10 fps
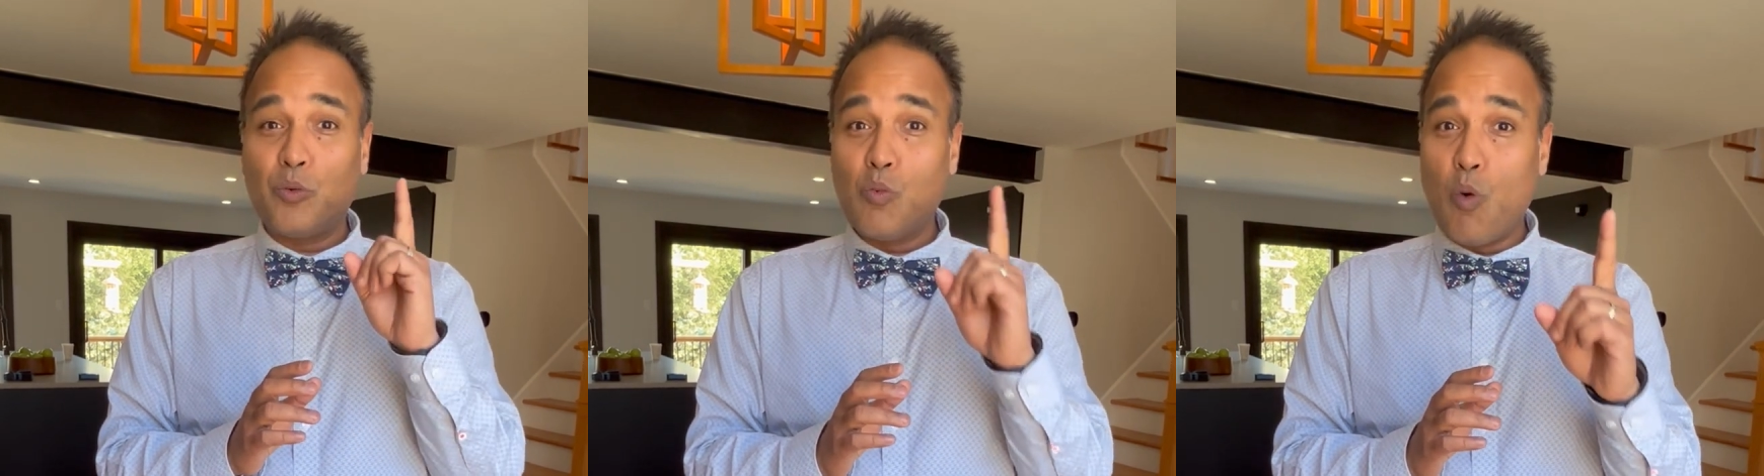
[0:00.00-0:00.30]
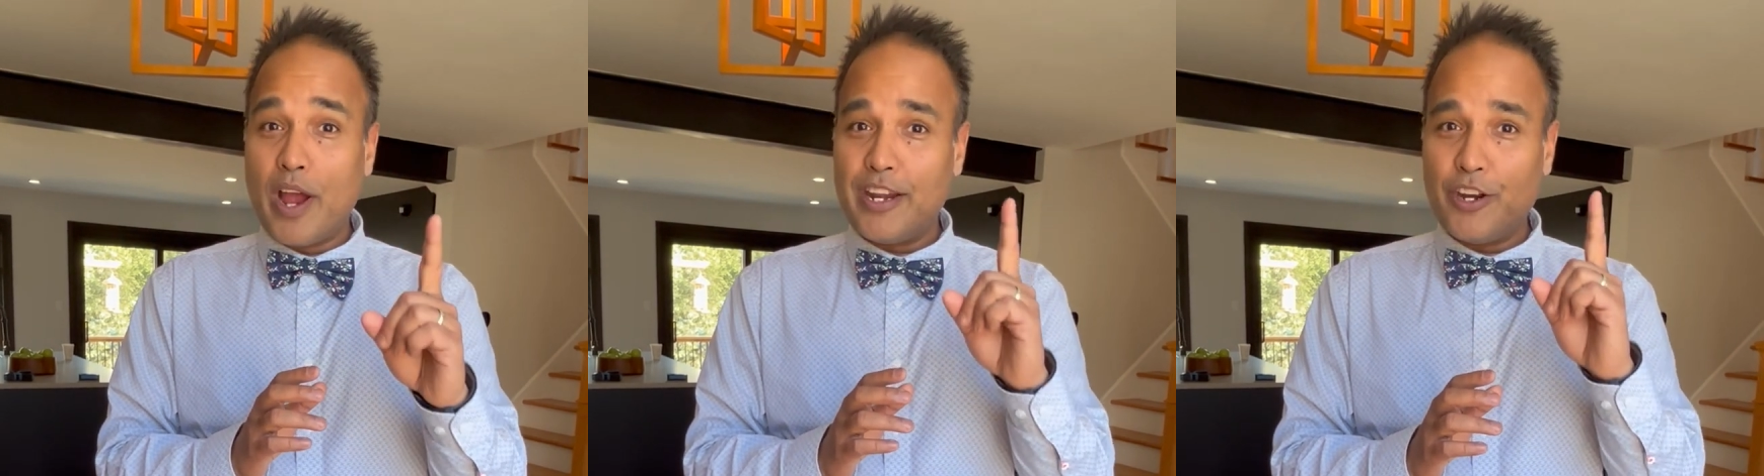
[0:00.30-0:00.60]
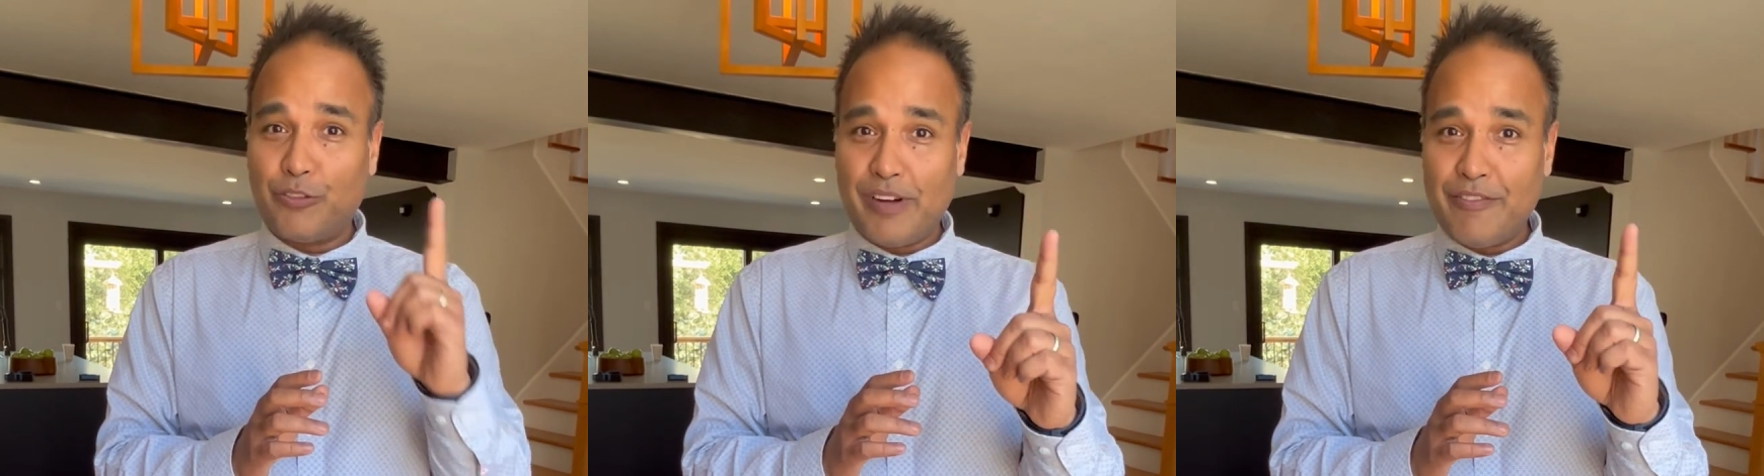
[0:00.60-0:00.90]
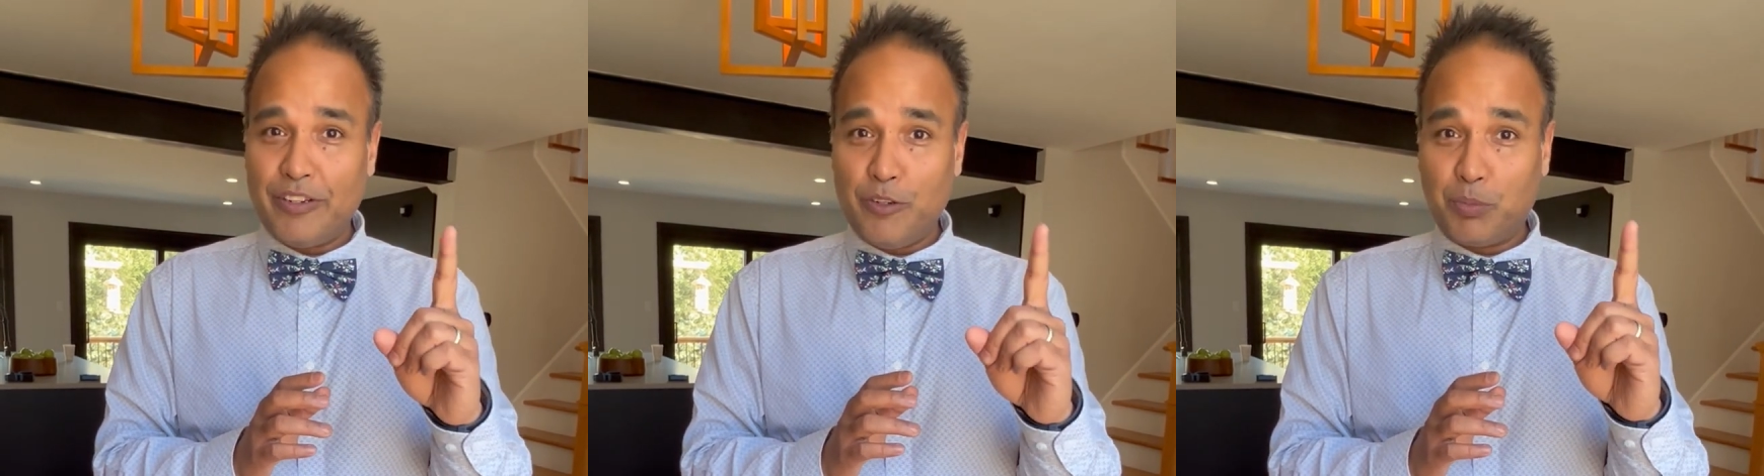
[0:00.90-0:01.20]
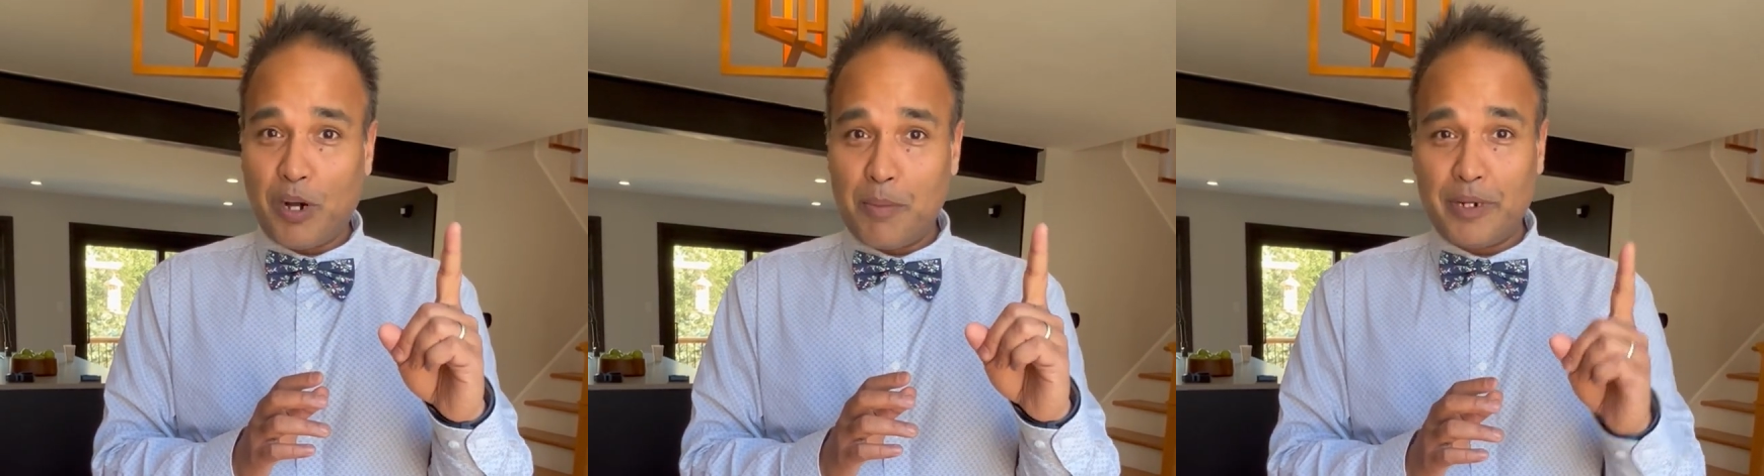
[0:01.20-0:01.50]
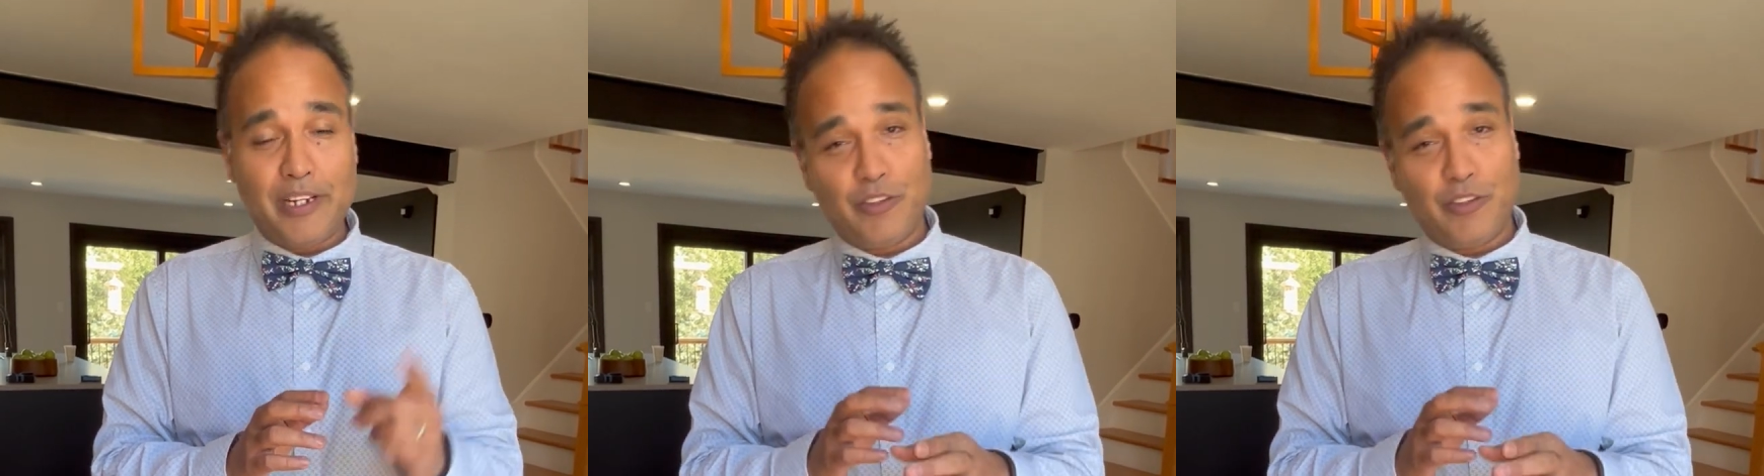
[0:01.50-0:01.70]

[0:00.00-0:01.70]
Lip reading: one revenue property.